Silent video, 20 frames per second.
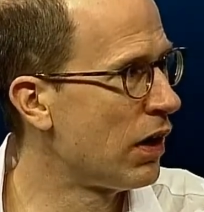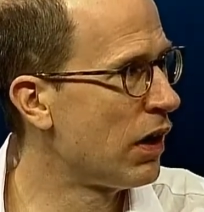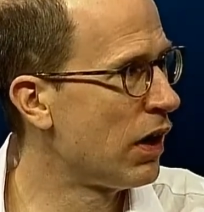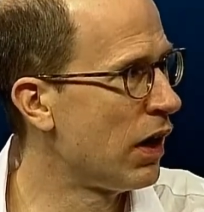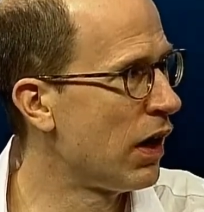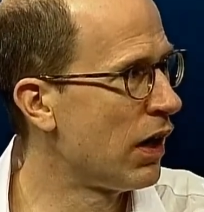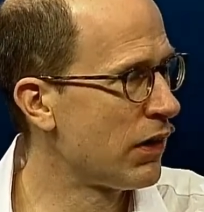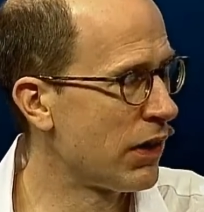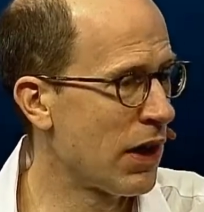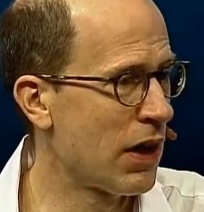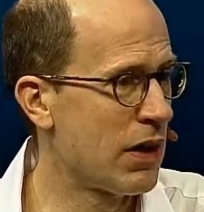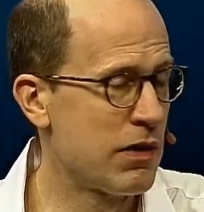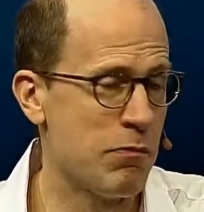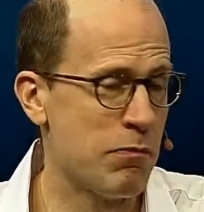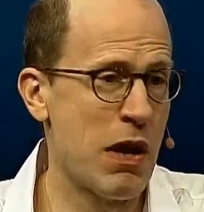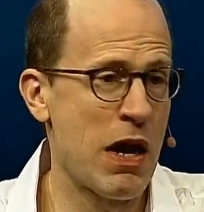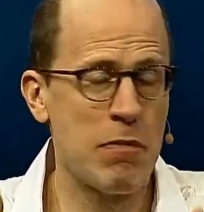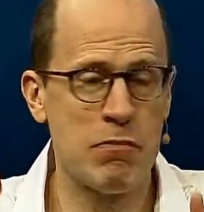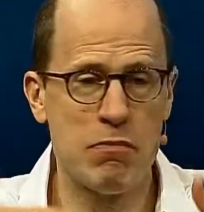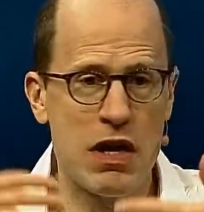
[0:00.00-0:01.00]
And, and
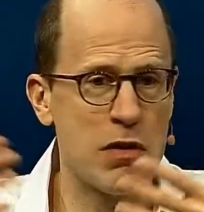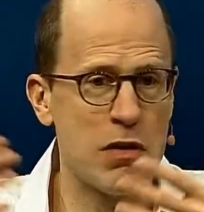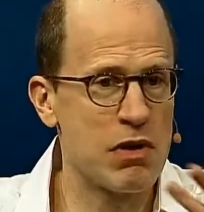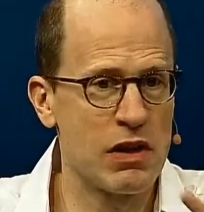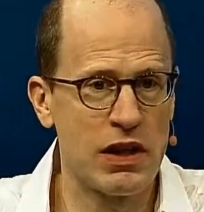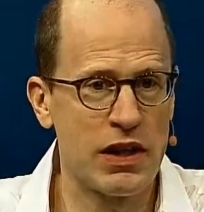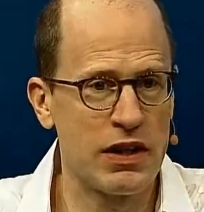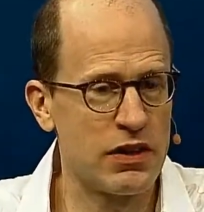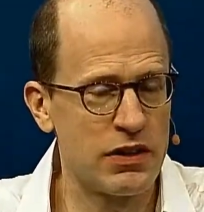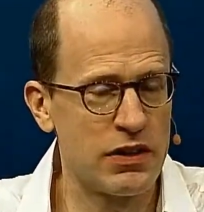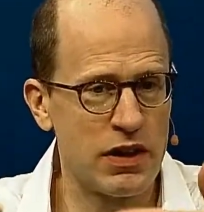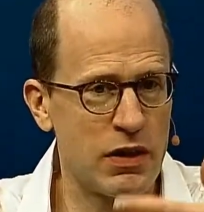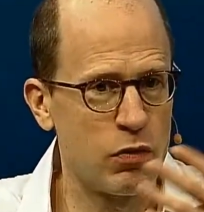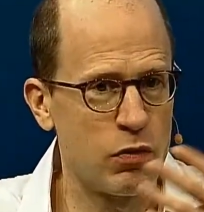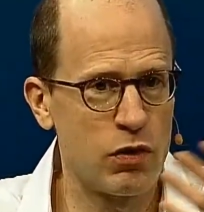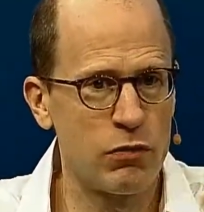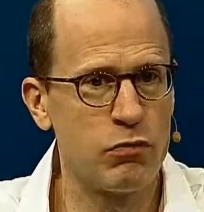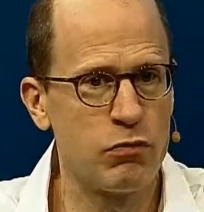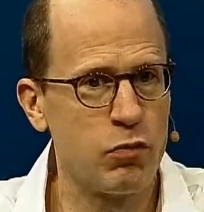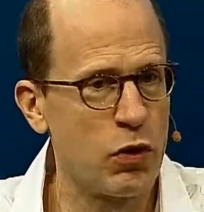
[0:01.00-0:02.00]
may, maybe later there
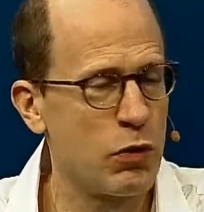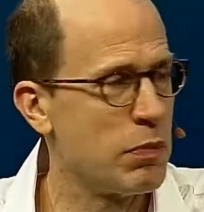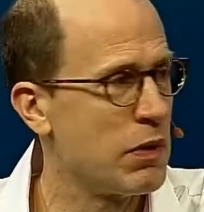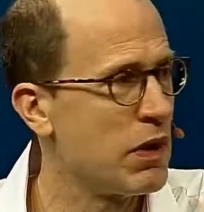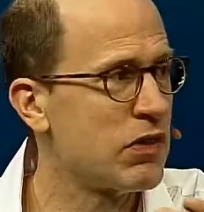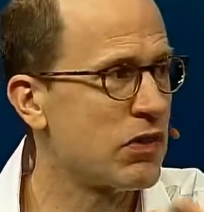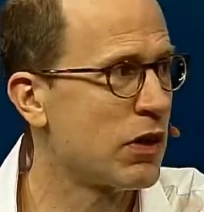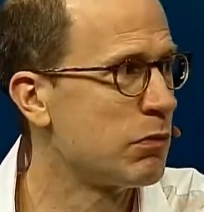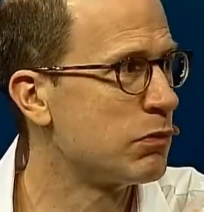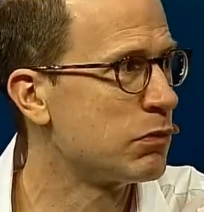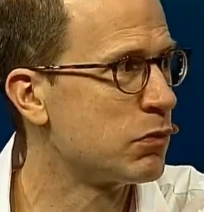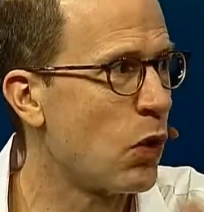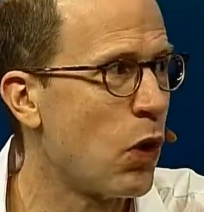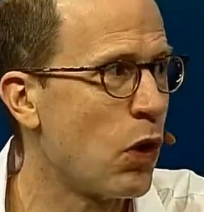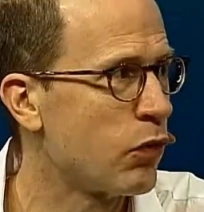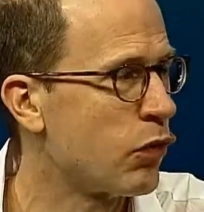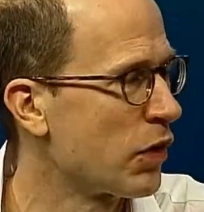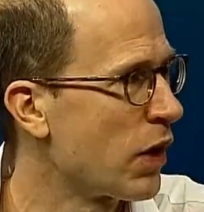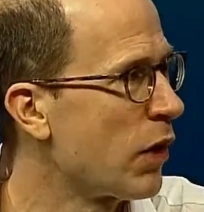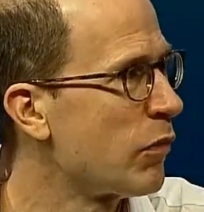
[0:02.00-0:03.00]
would, would be some role
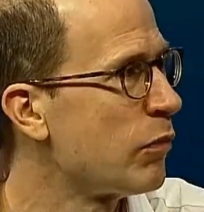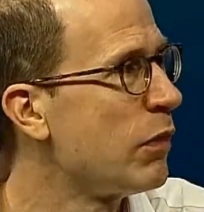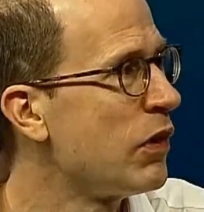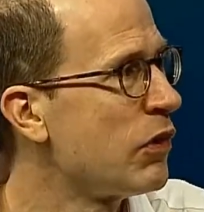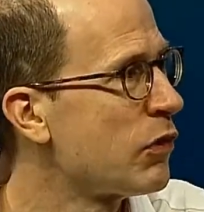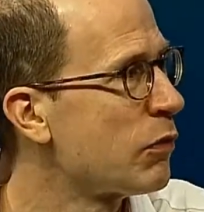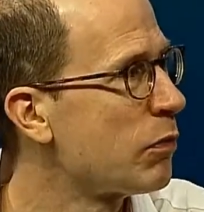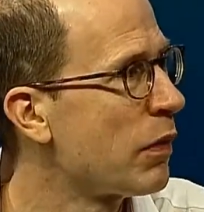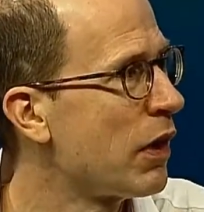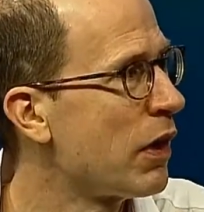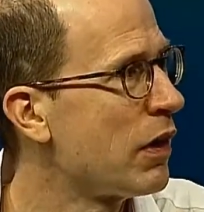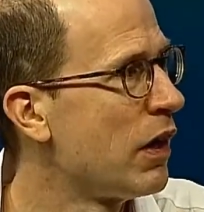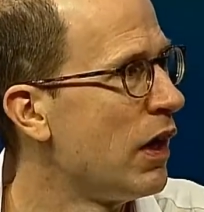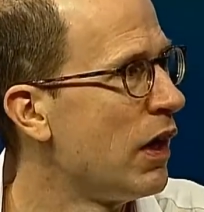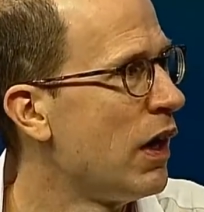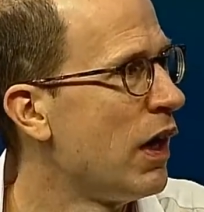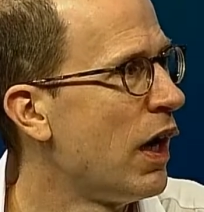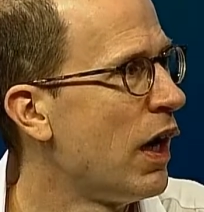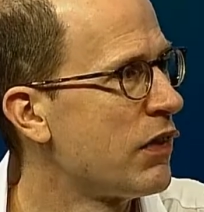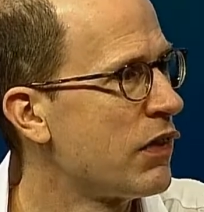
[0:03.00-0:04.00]
for governments, but
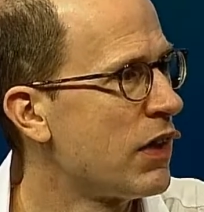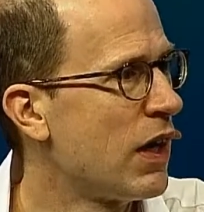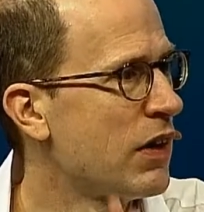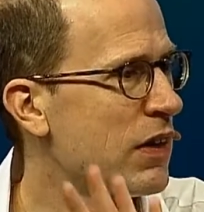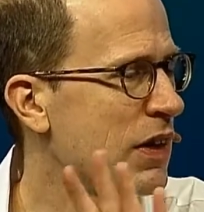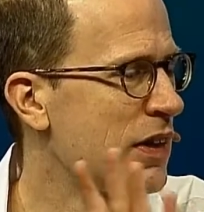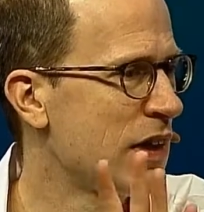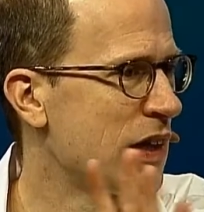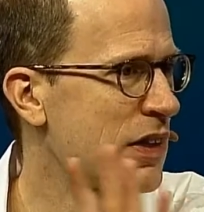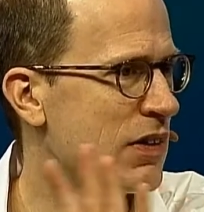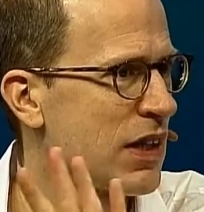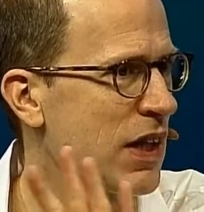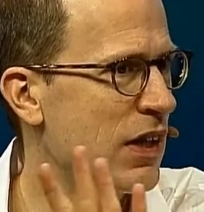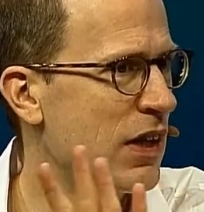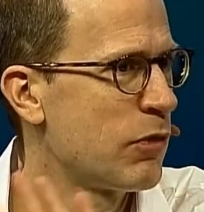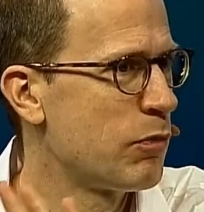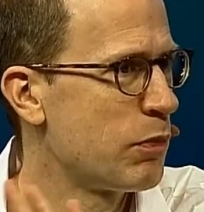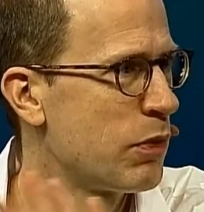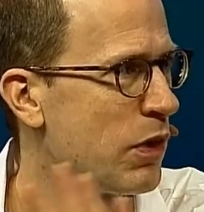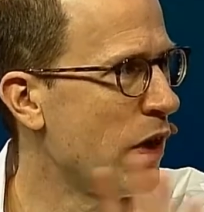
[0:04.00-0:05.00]
I, th I think that's kind of
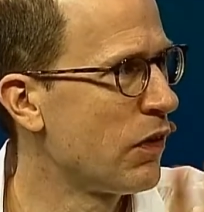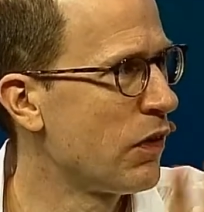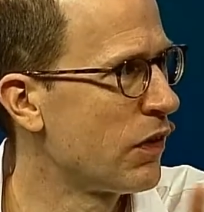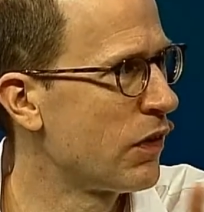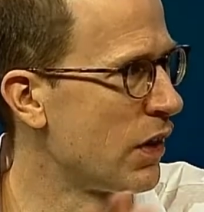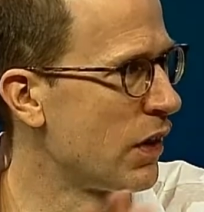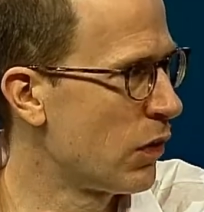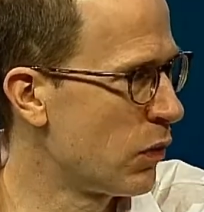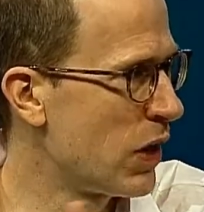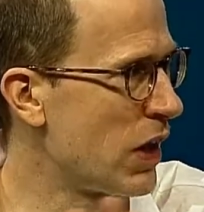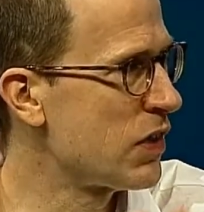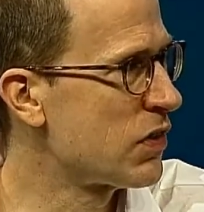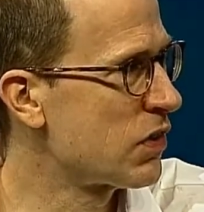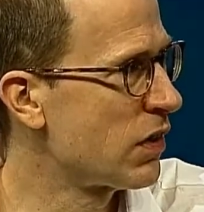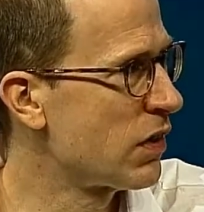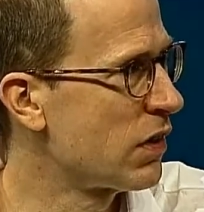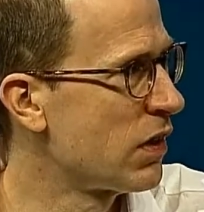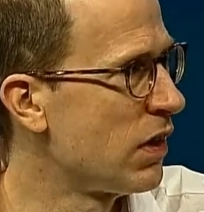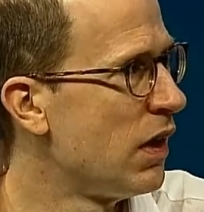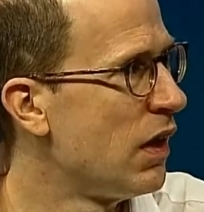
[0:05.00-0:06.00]
beyond the horizon
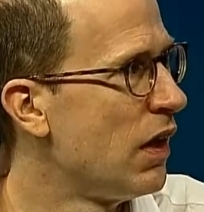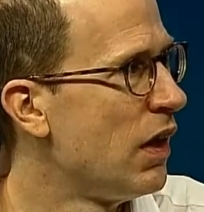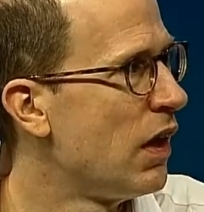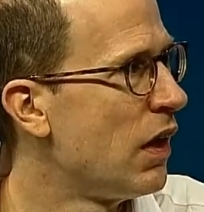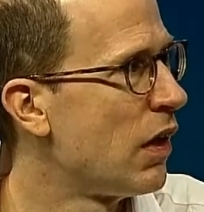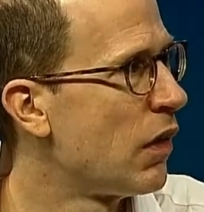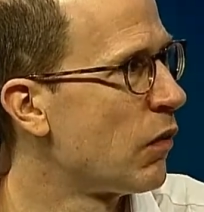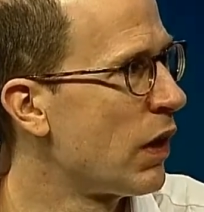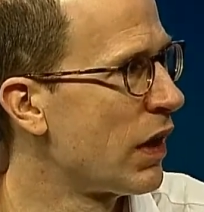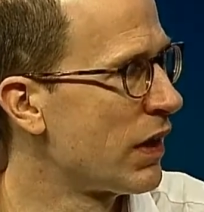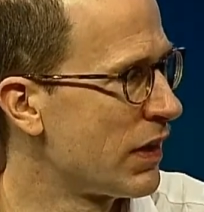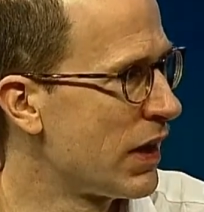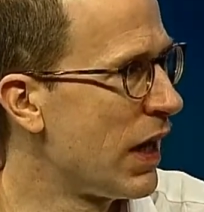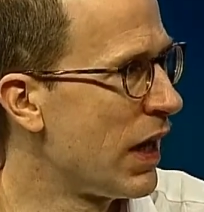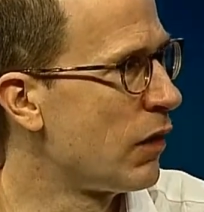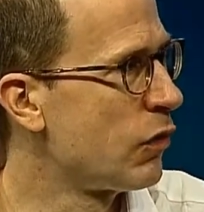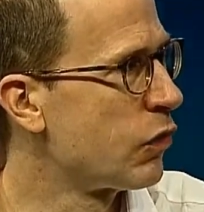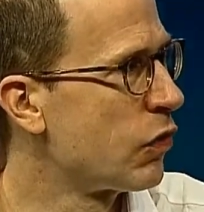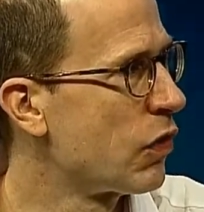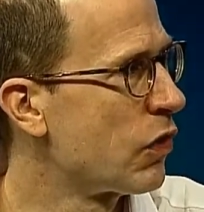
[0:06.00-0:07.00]
right now
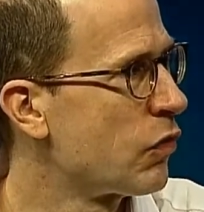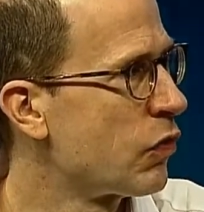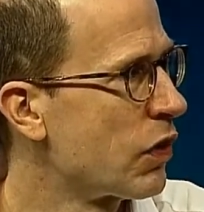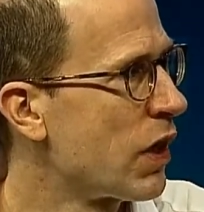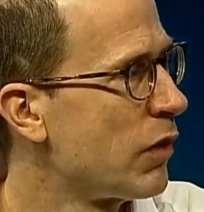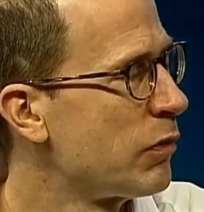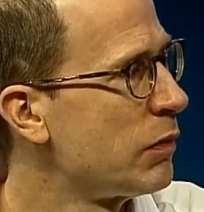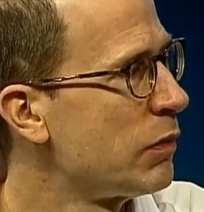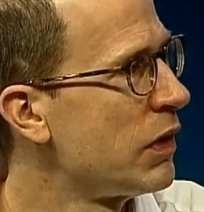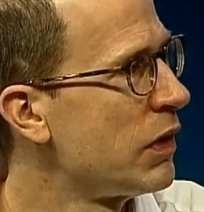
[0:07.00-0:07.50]
for, for government.